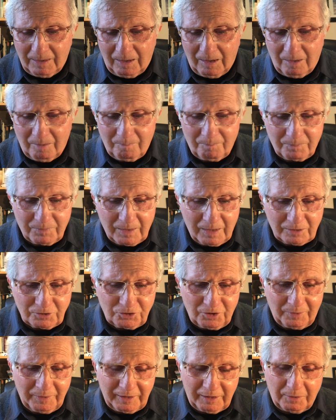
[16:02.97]
And
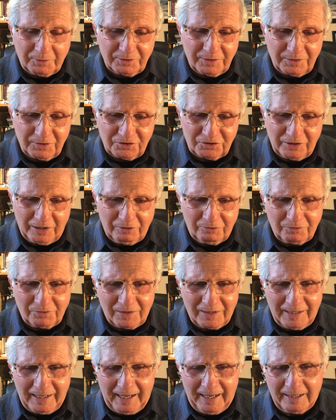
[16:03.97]
Jericho is in the centre of
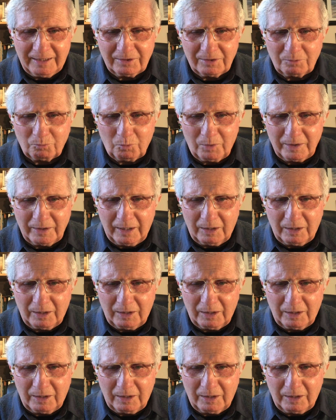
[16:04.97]
the land, and